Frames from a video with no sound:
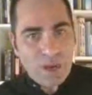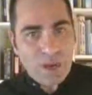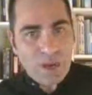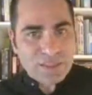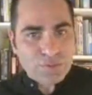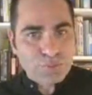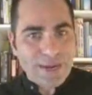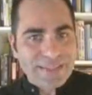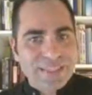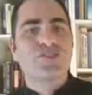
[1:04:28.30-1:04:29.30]
quite
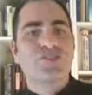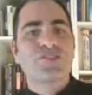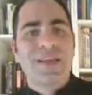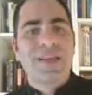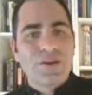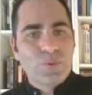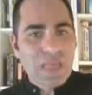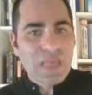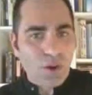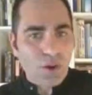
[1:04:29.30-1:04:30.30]
reddish
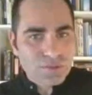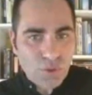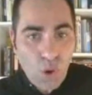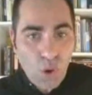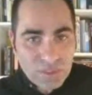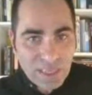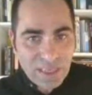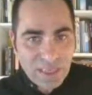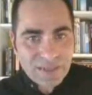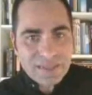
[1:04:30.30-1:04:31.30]
without
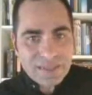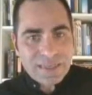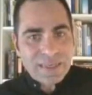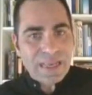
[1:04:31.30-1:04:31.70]
coating,